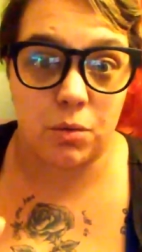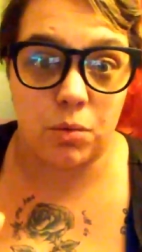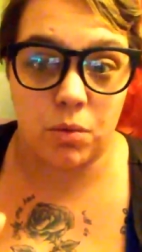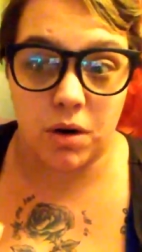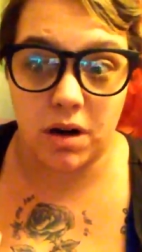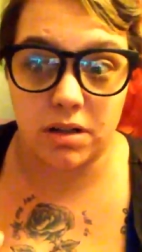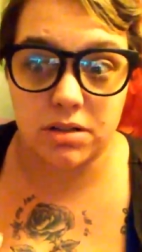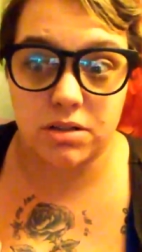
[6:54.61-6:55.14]

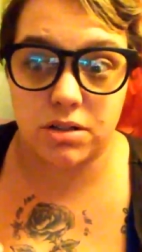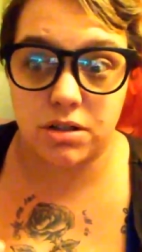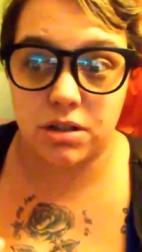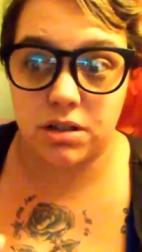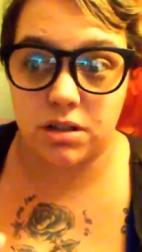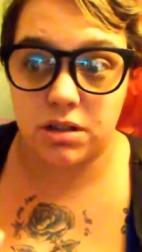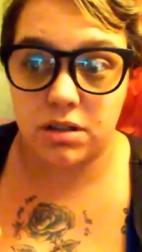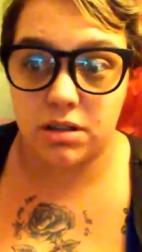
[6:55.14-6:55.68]
watch
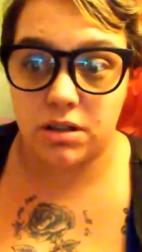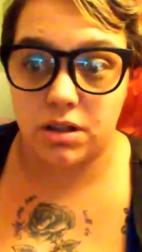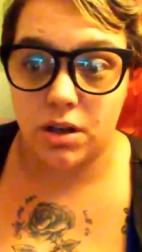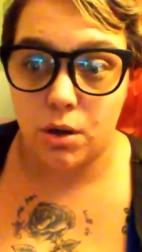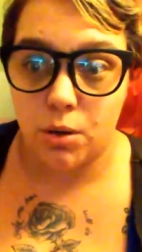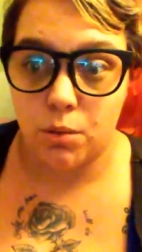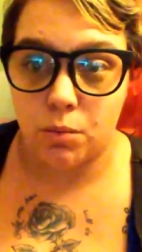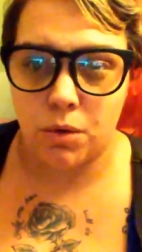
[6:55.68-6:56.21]

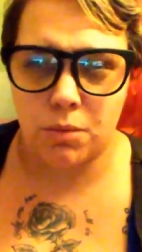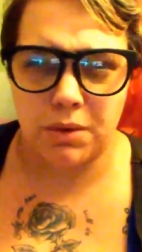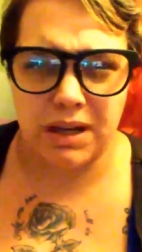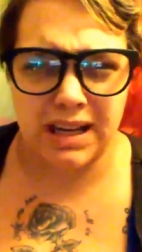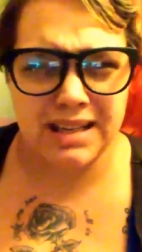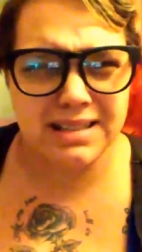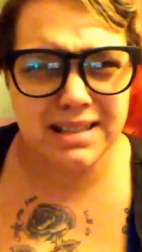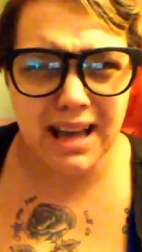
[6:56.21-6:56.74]
what we
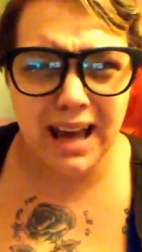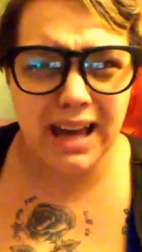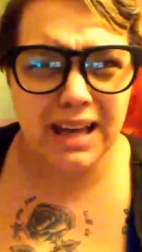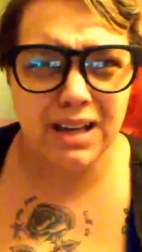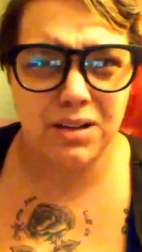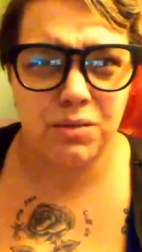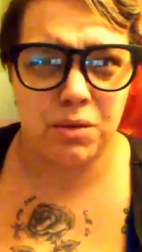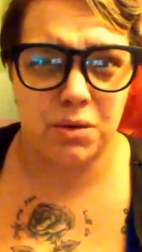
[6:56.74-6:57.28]

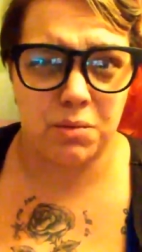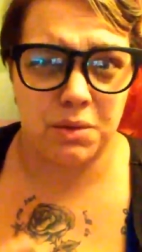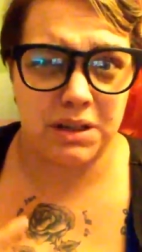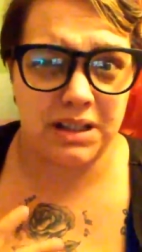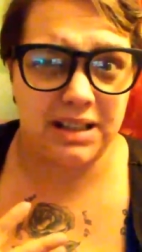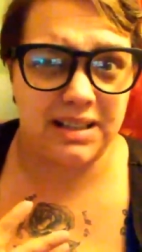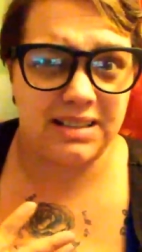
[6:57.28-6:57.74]
intake, what we